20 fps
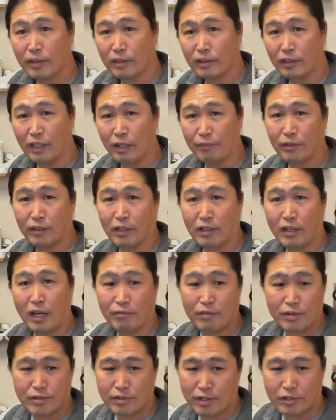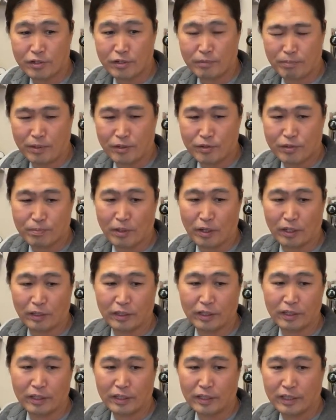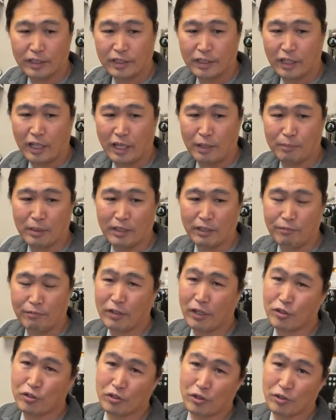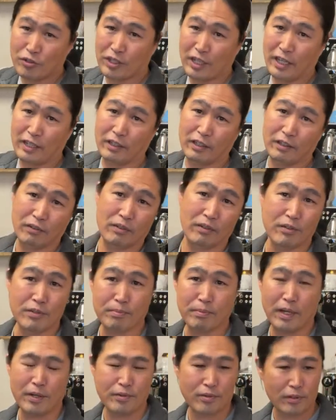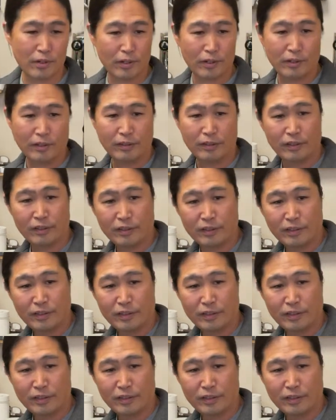Definitely conversation piece, but I mean, if you're just getting into espresso,